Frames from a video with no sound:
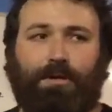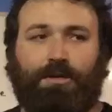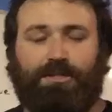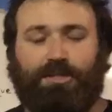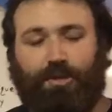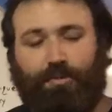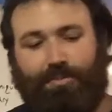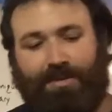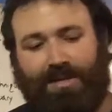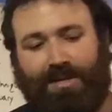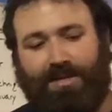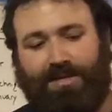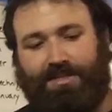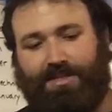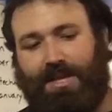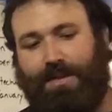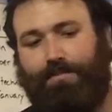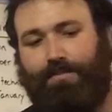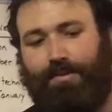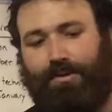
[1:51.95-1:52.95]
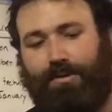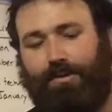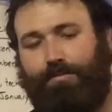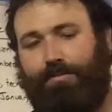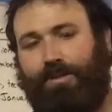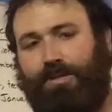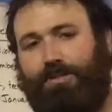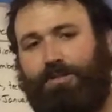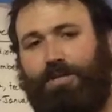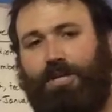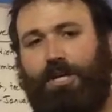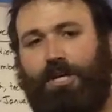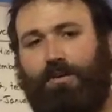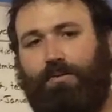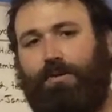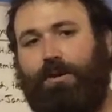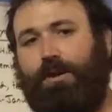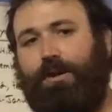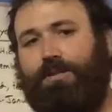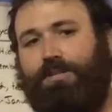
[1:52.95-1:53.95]
So mid-December to
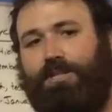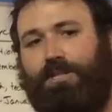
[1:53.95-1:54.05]
mid-January